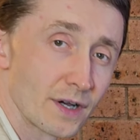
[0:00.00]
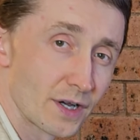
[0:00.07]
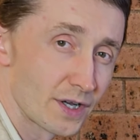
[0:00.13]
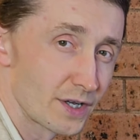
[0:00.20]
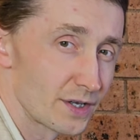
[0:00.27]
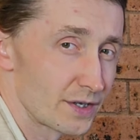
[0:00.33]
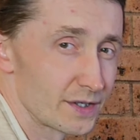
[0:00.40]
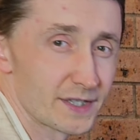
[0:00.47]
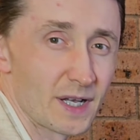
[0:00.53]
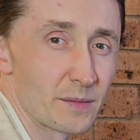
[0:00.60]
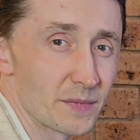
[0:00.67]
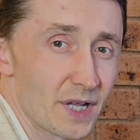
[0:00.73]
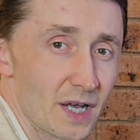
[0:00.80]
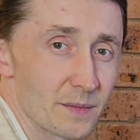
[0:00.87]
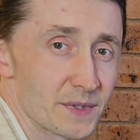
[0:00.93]
uh,
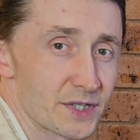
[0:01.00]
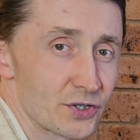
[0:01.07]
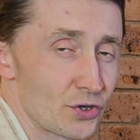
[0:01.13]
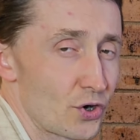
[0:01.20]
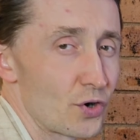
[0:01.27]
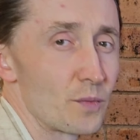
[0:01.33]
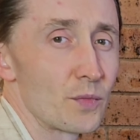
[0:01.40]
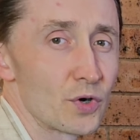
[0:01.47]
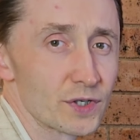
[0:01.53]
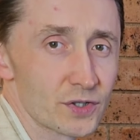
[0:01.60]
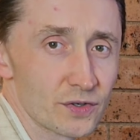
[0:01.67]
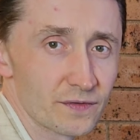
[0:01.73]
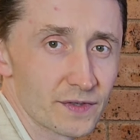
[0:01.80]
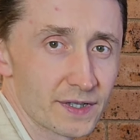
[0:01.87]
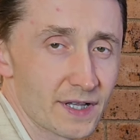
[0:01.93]
sometimes, you know,
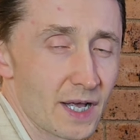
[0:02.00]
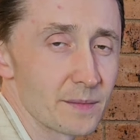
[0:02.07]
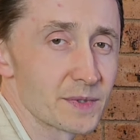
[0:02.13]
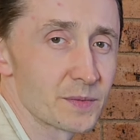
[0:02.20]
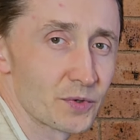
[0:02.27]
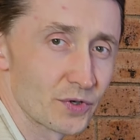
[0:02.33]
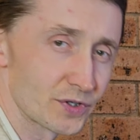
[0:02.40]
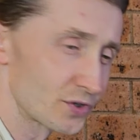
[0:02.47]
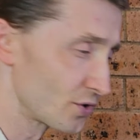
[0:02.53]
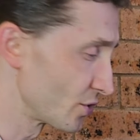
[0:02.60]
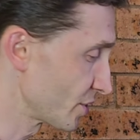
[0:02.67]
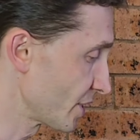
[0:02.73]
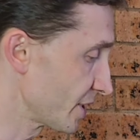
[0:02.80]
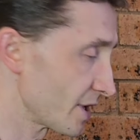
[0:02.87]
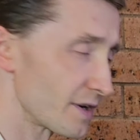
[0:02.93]
most of the times, because you're
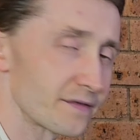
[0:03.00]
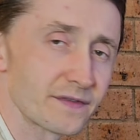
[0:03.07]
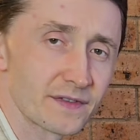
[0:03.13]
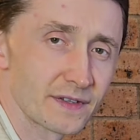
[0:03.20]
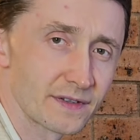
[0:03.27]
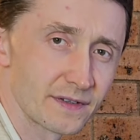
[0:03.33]
gonna have,